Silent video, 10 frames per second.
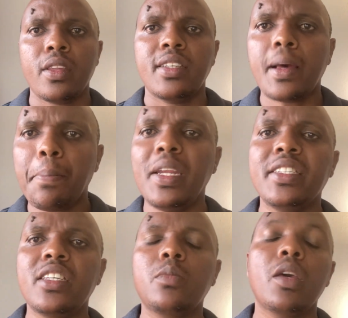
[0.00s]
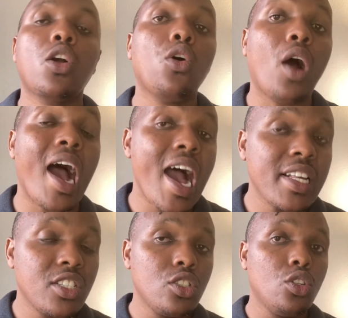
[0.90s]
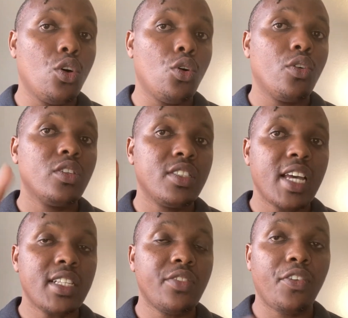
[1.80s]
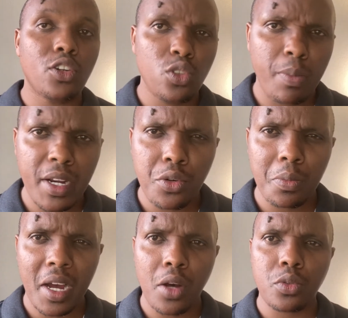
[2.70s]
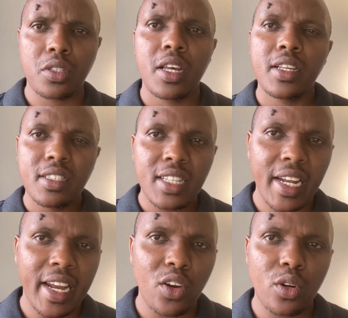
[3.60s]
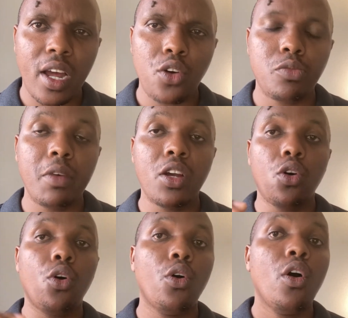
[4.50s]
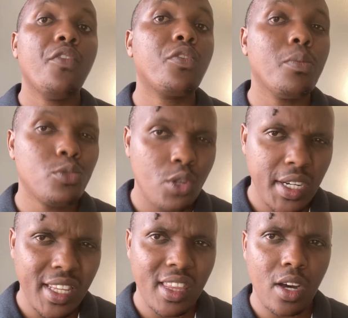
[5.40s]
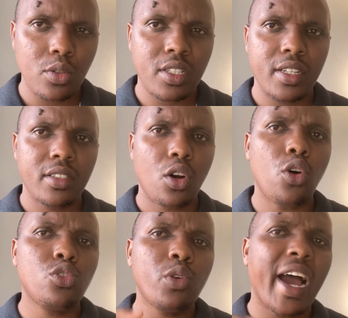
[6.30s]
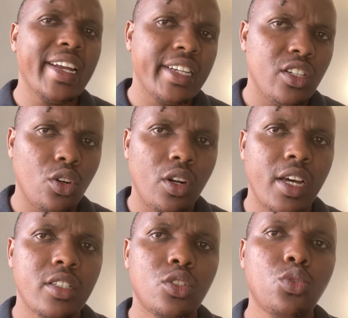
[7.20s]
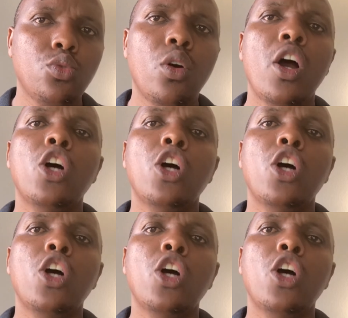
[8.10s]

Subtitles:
Some places may go as low, just for a 2-bedroom house, standalone house may go from $20,000 or $200 to